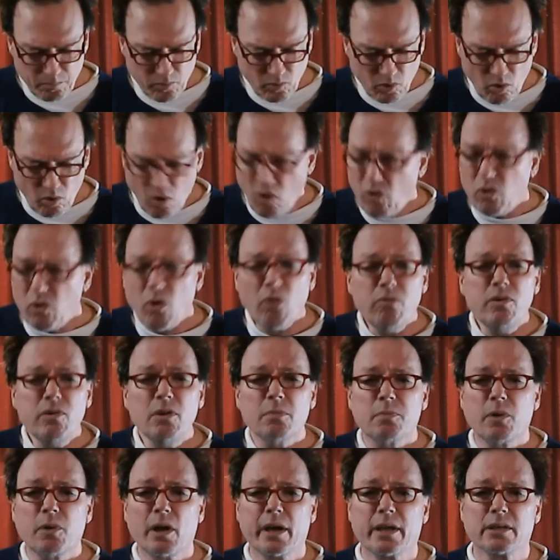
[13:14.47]
all over the
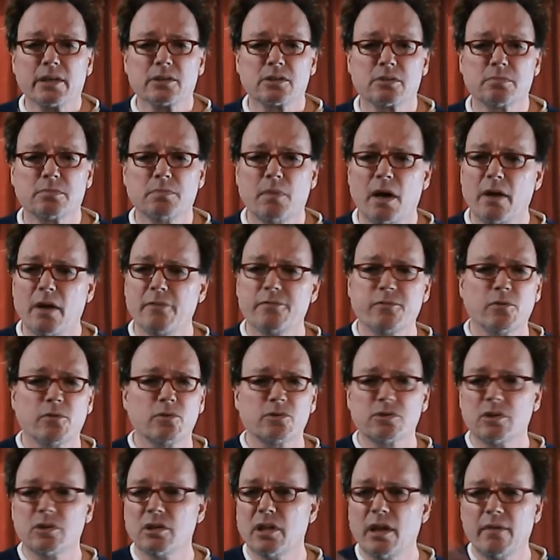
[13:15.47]
place. My
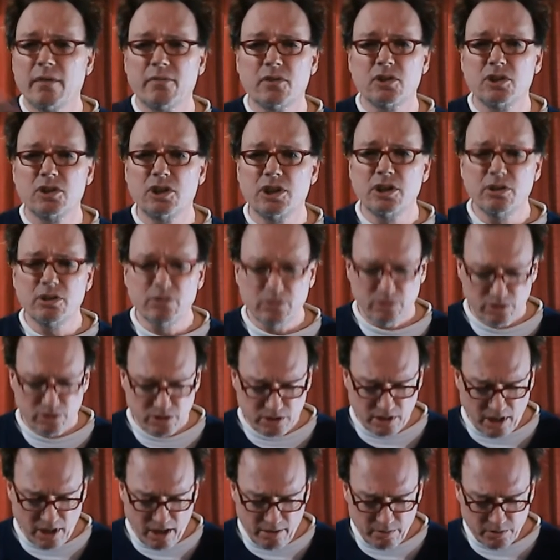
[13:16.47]
first 11 years,
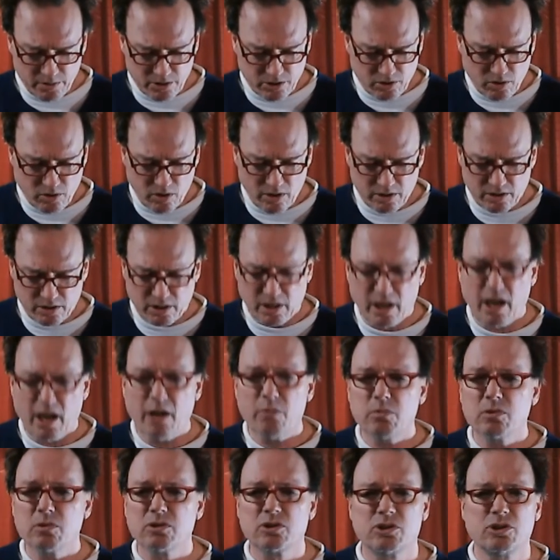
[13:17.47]
I was taught that I
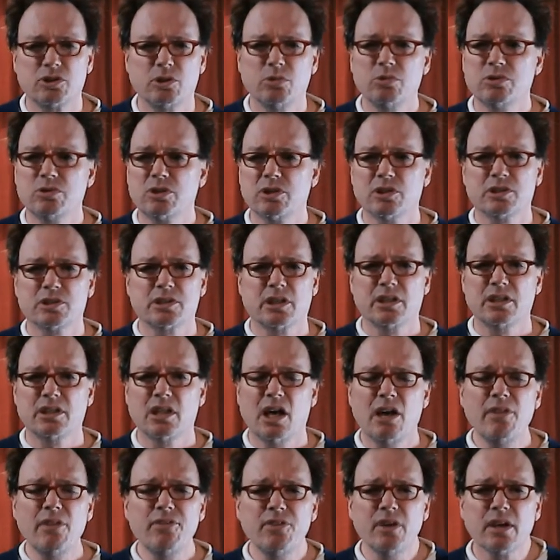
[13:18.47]
was useless and
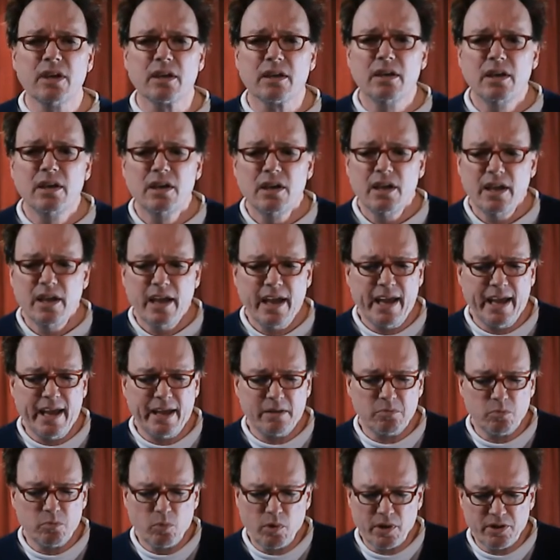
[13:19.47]
nothing.
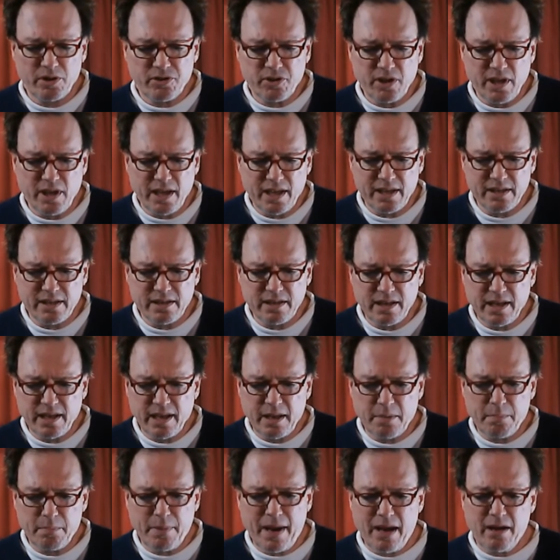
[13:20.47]
And within
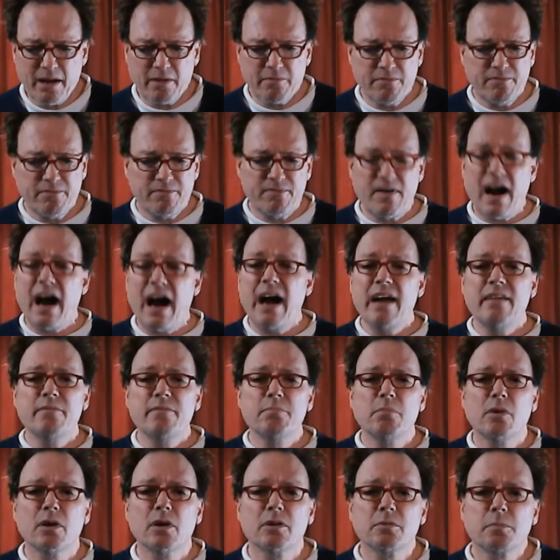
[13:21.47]
about a
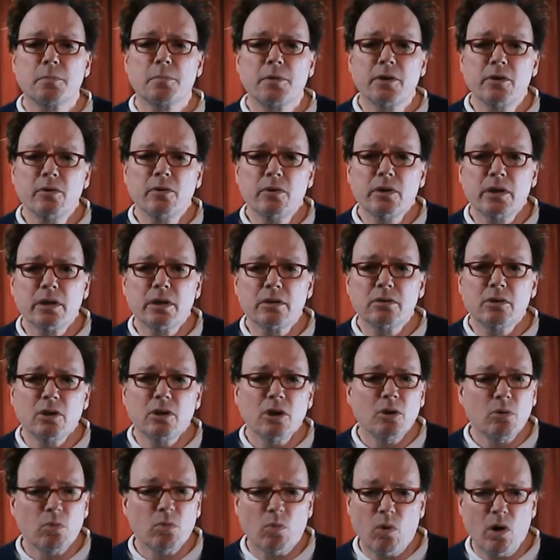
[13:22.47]
5-month period,
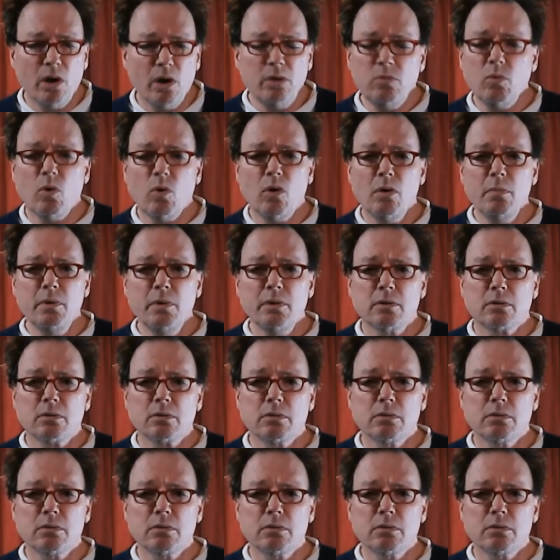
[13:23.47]
one woman